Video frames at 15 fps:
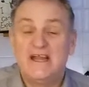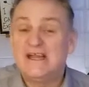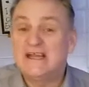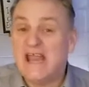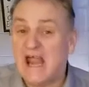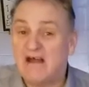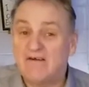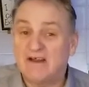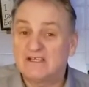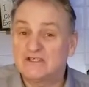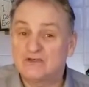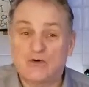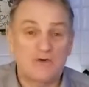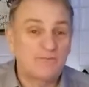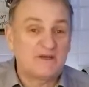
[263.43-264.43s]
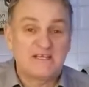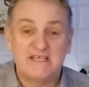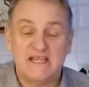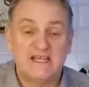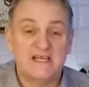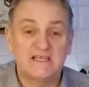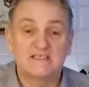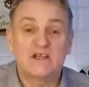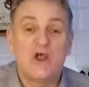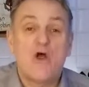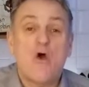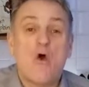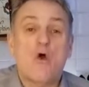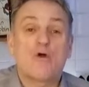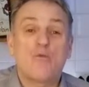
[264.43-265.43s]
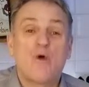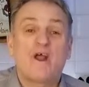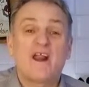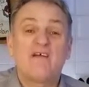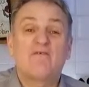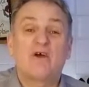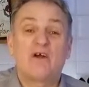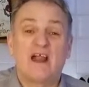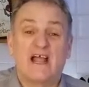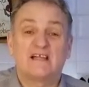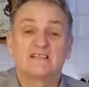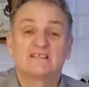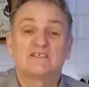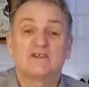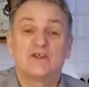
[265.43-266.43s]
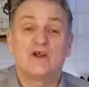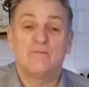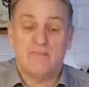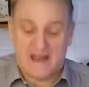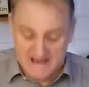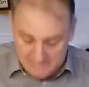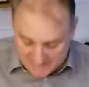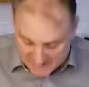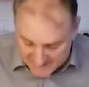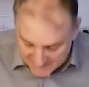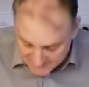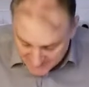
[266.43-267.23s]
carrots or potatoes or whatever else there may be.